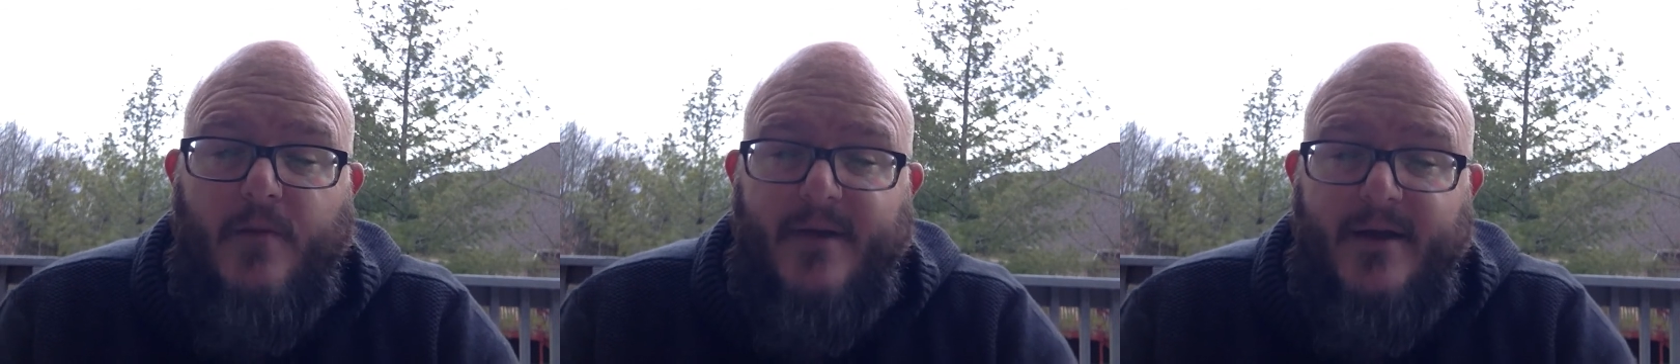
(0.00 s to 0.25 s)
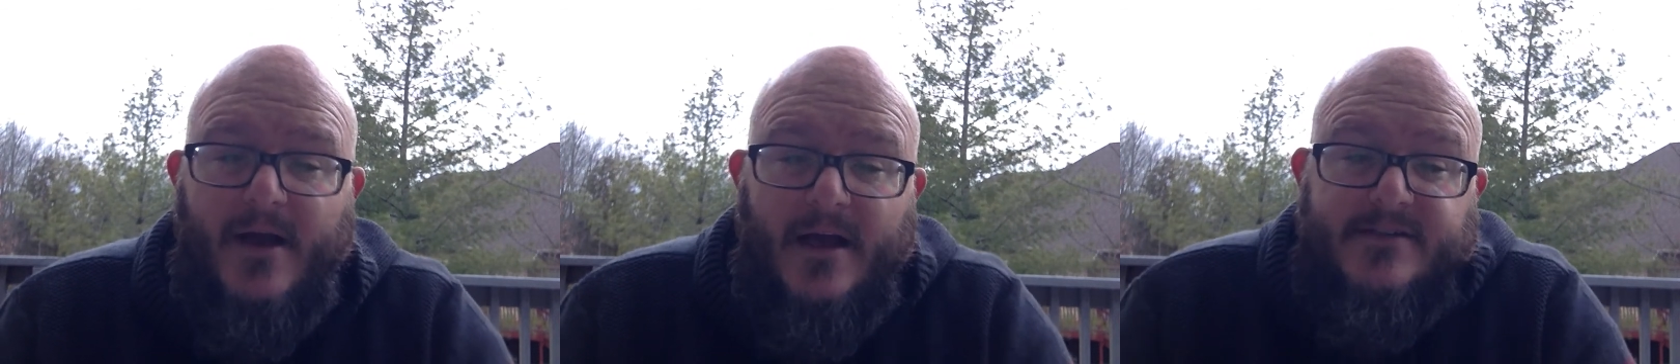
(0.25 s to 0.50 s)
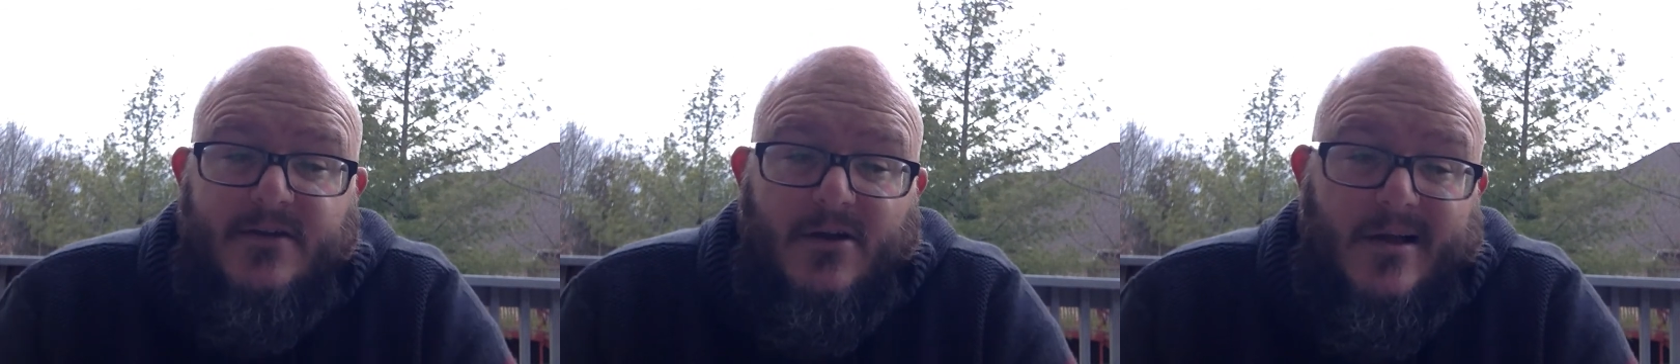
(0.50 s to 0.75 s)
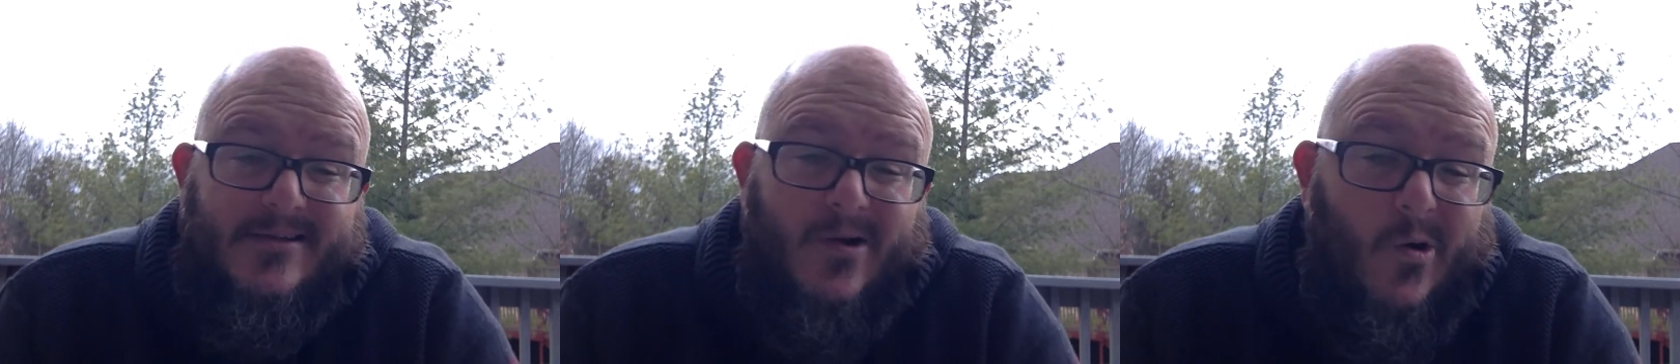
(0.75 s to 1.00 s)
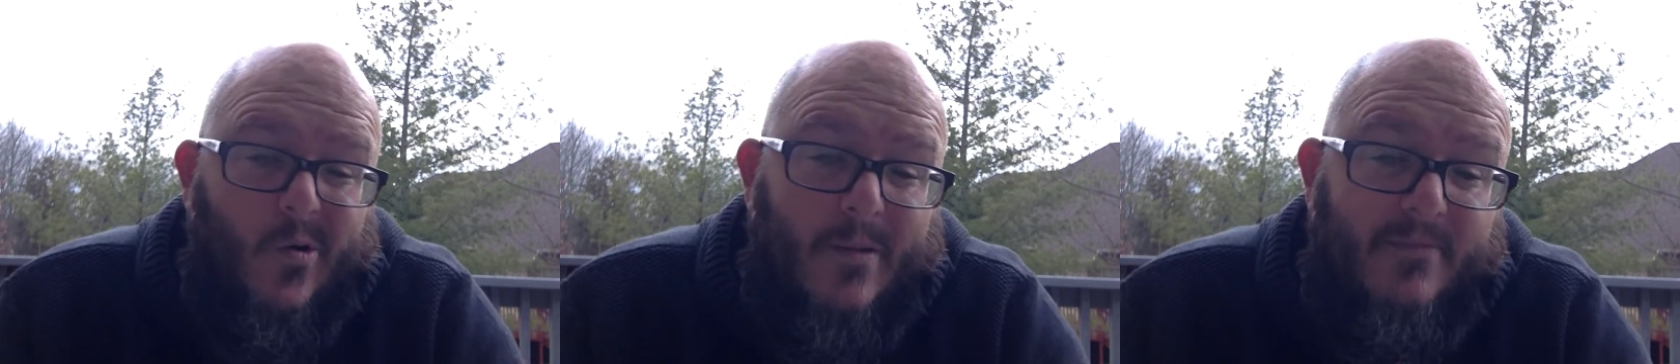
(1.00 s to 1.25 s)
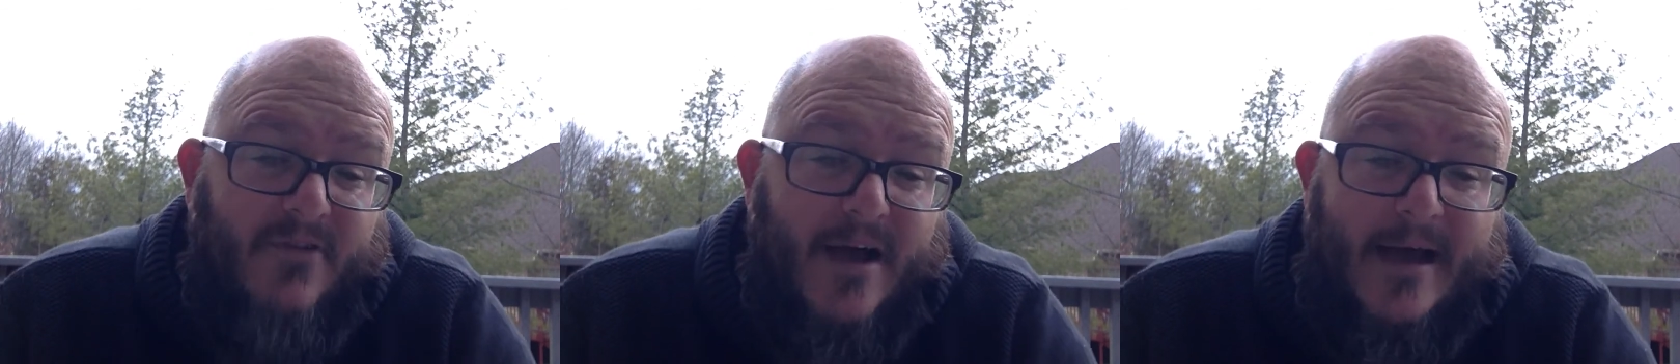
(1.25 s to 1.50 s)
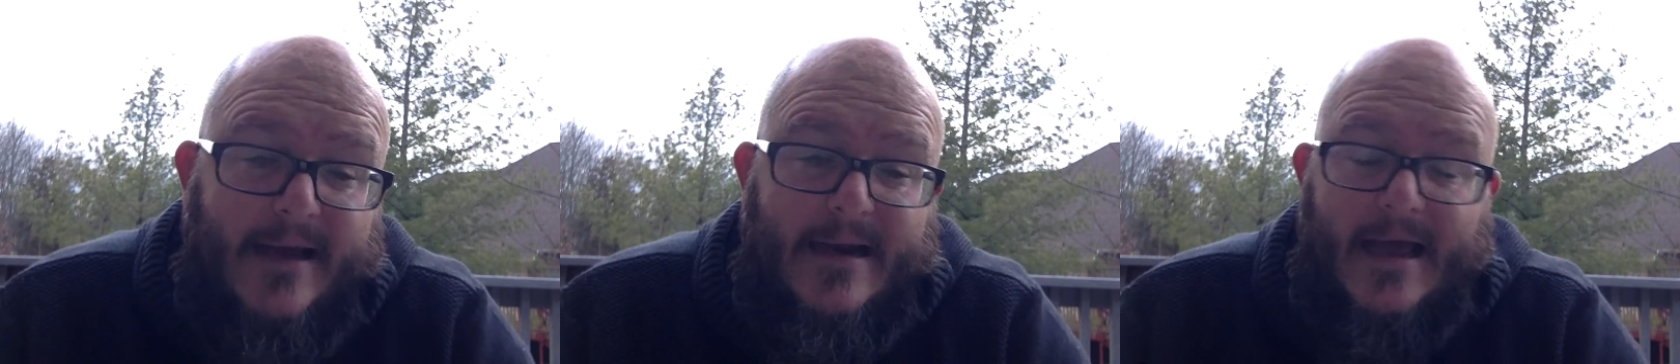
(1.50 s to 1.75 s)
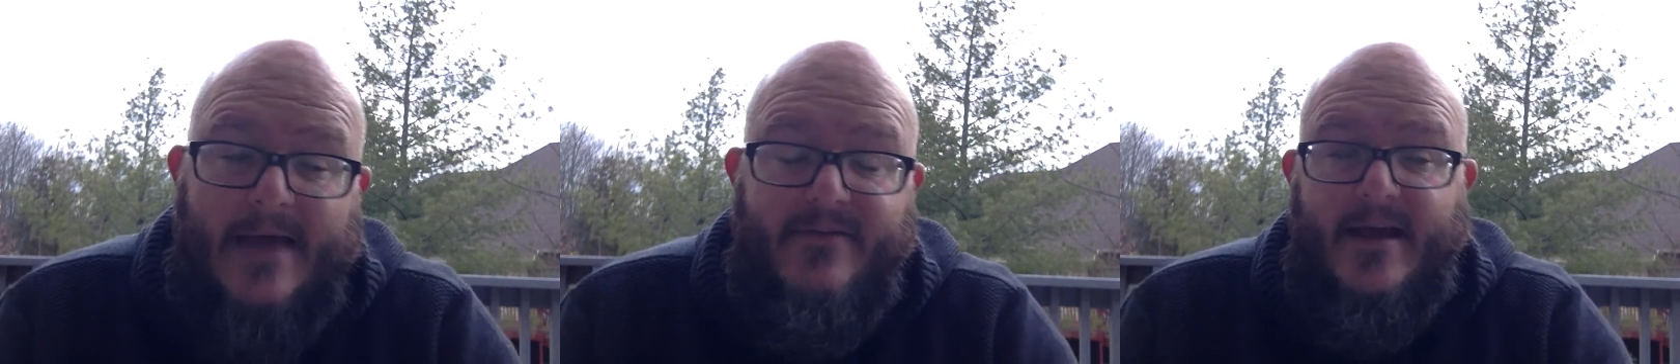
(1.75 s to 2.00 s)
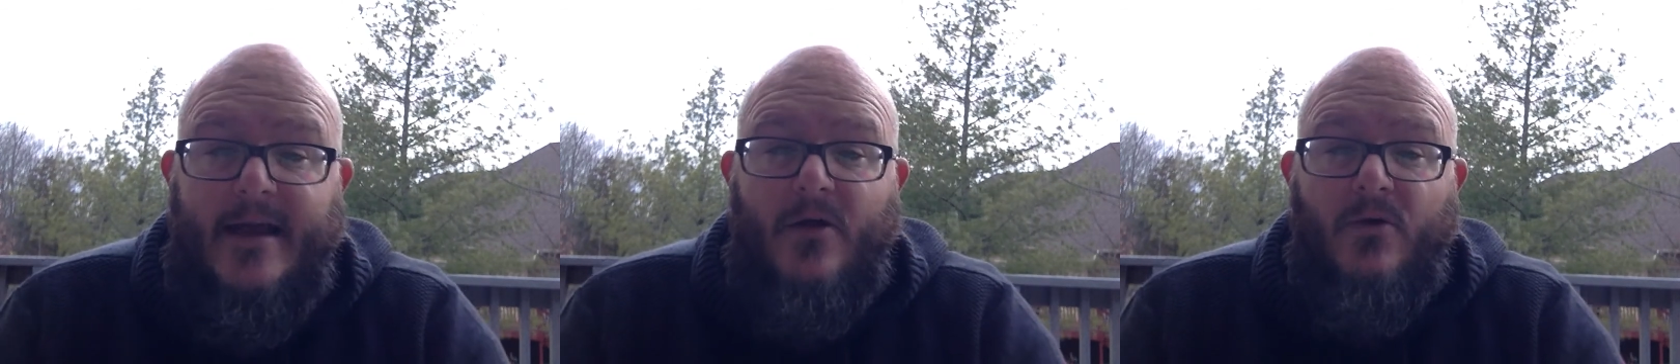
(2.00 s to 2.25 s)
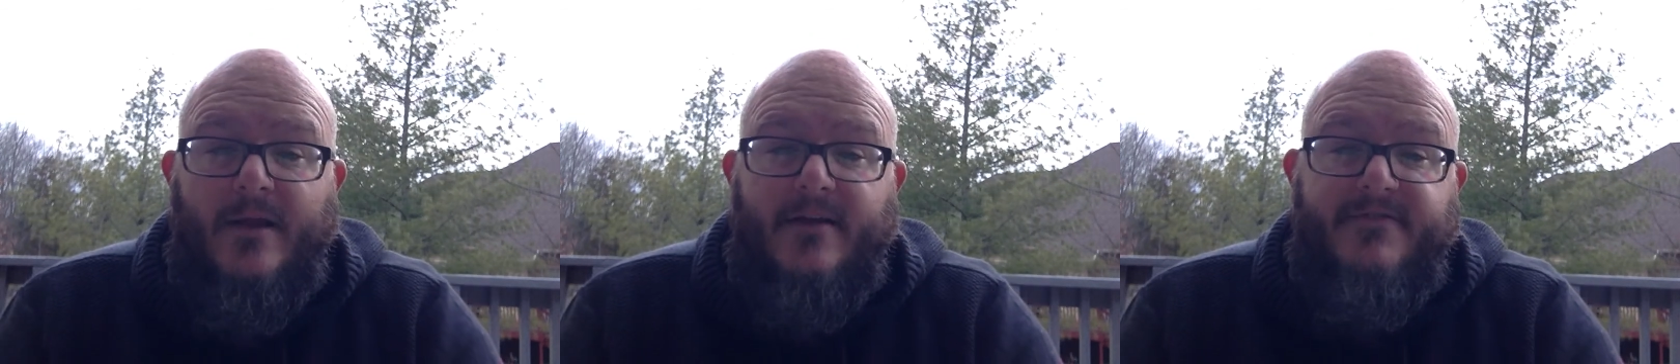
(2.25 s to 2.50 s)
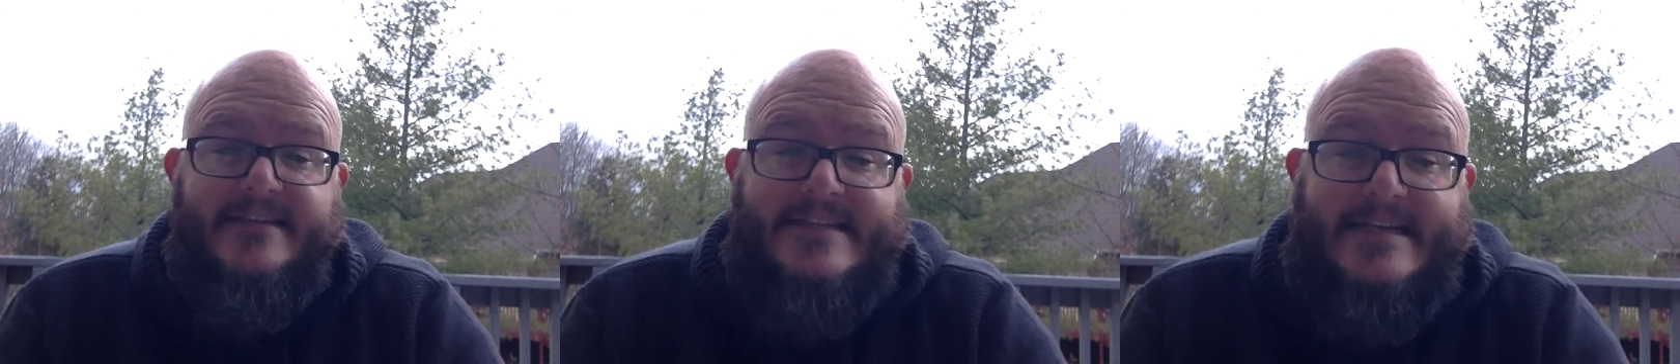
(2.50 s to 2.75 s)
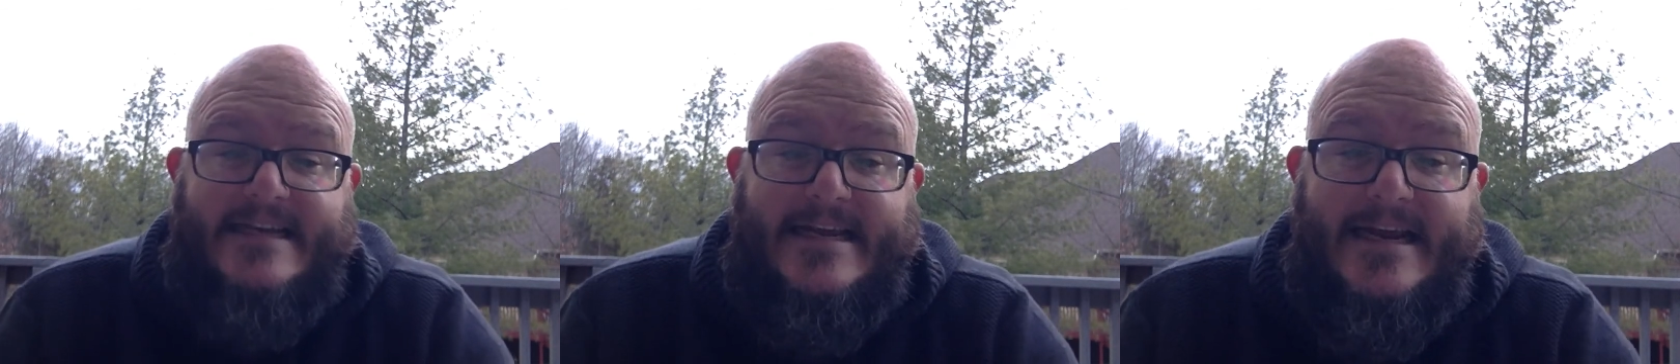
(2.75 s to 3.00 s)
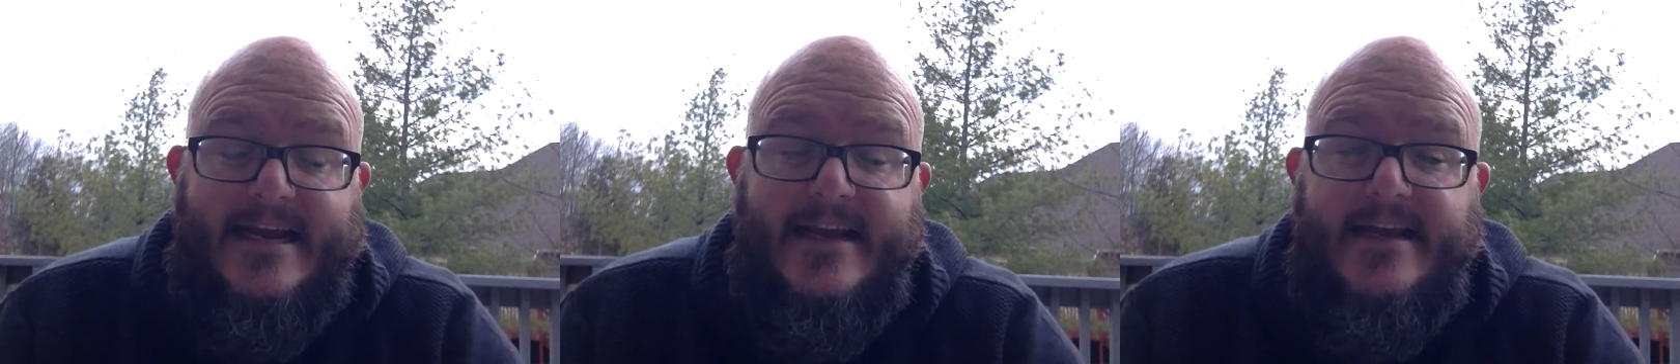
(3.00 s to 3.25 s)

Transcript: But as a whole, I'm fine. I haven't had a whole lot of fatigue.